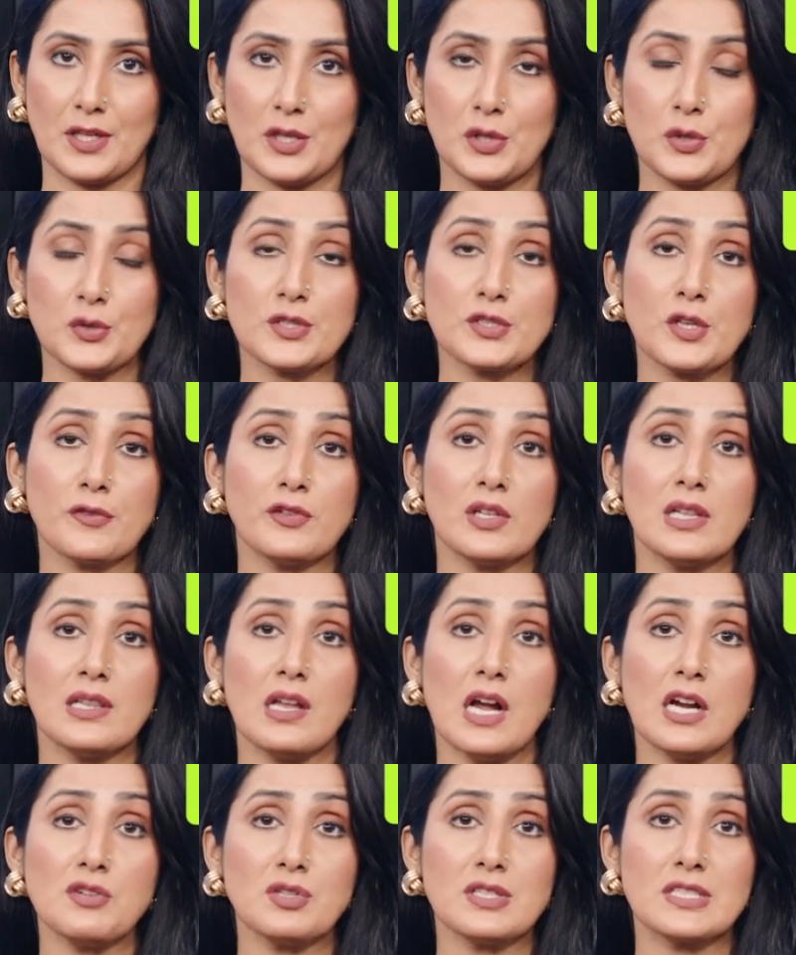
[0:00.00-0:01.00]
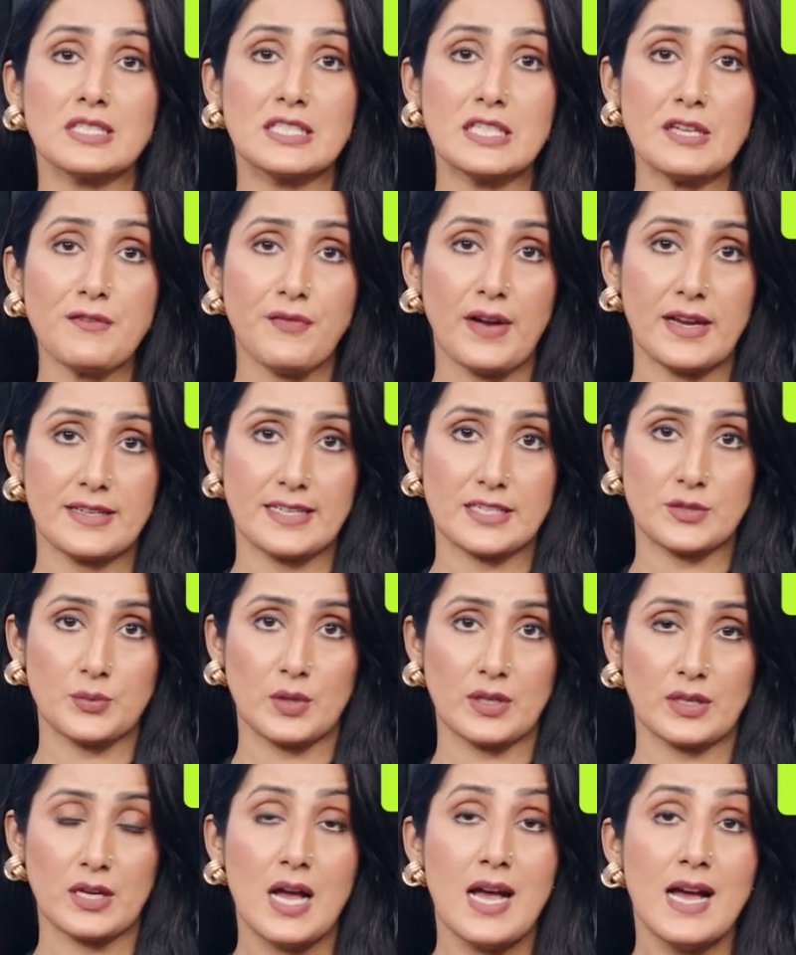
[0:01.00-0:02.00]
Users of the largest DeFi
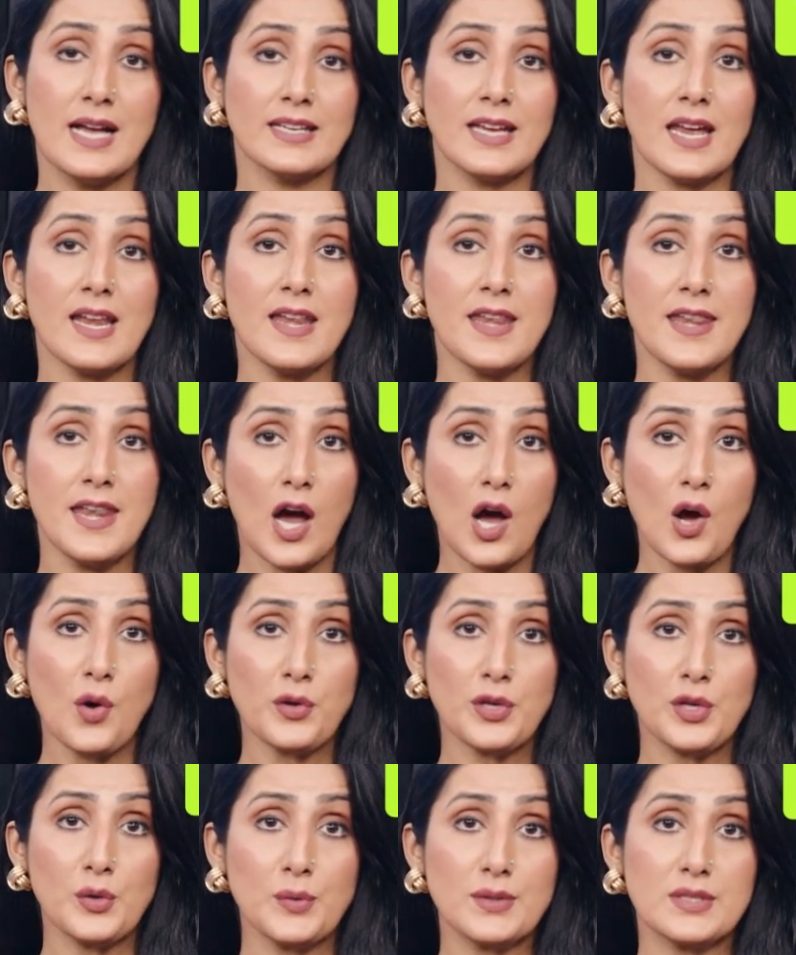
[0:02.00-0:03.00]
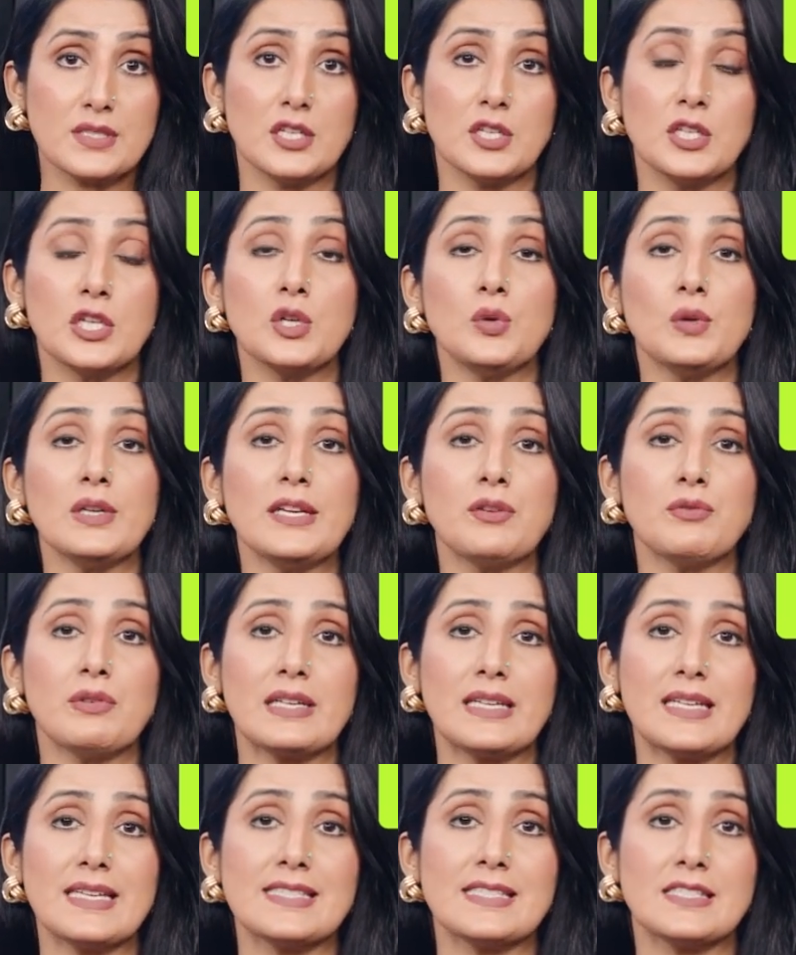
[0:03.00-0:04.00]
network can now use the newly
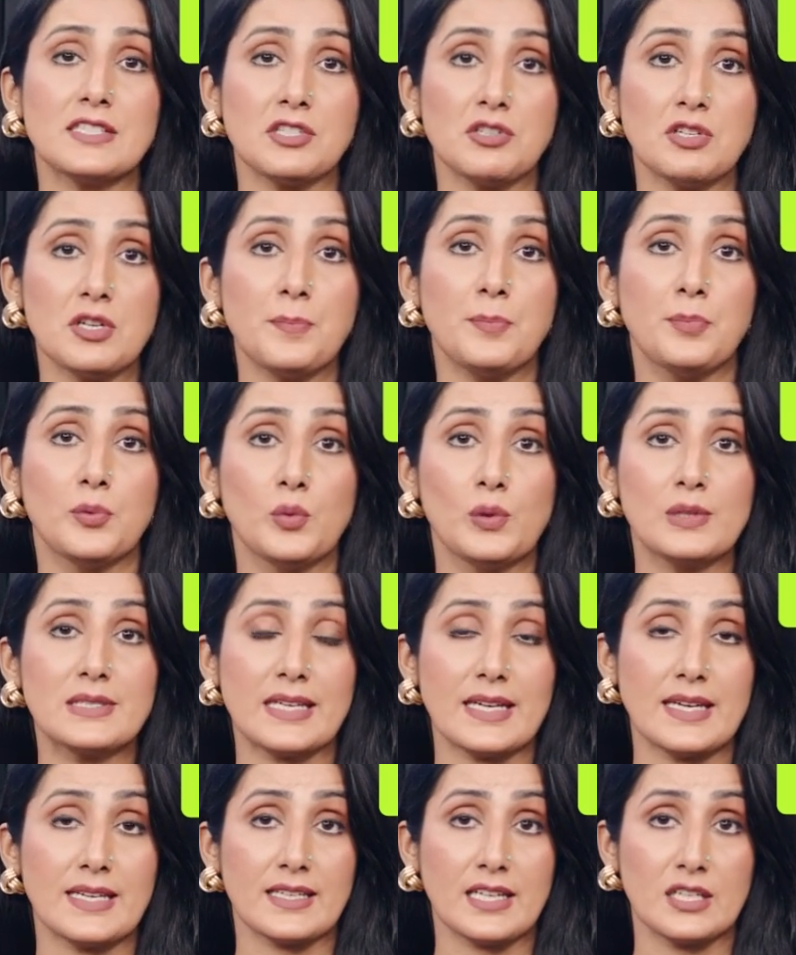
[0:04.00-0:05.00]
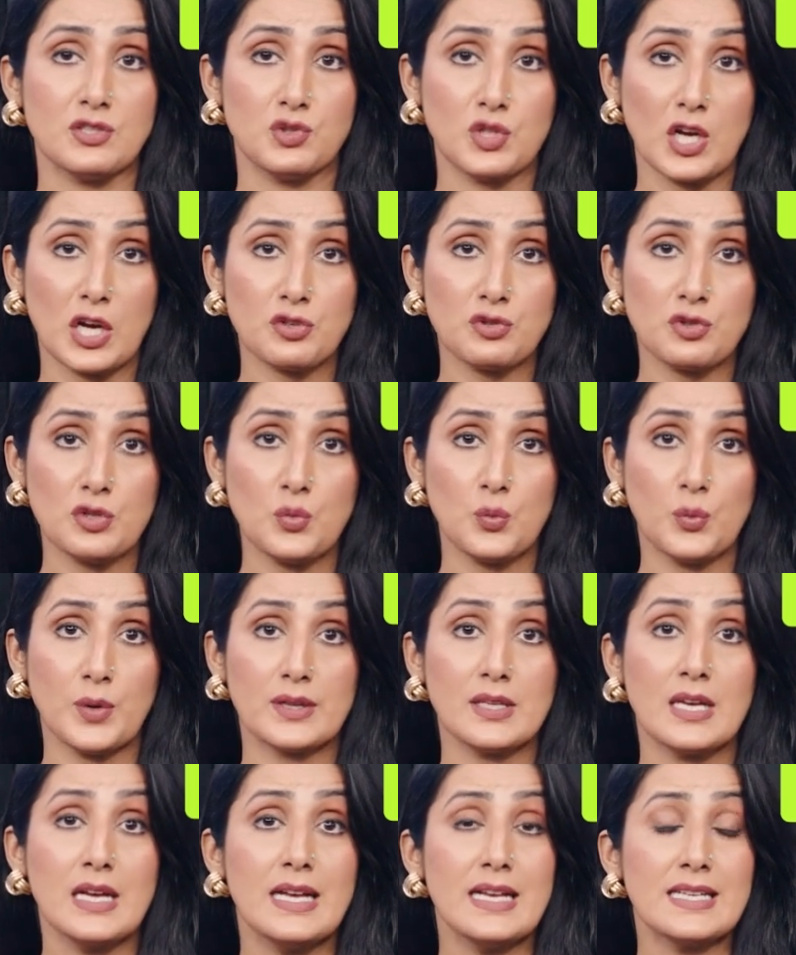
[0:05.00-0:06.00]
released Syrup pools in conjunction
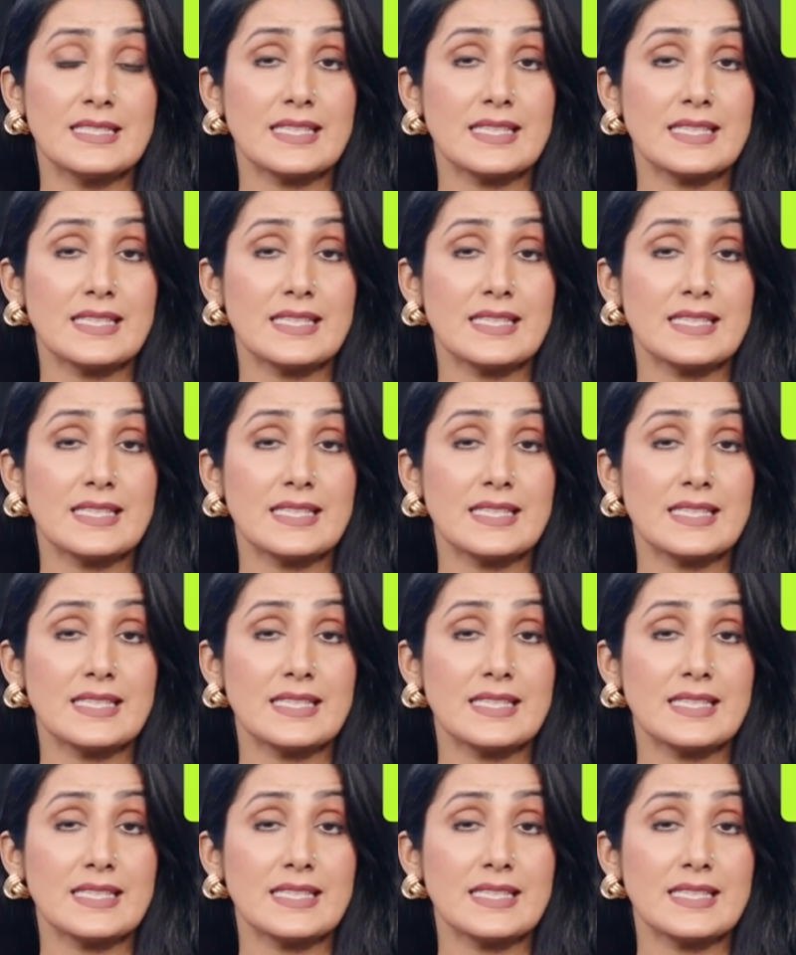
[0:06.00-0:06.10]
with,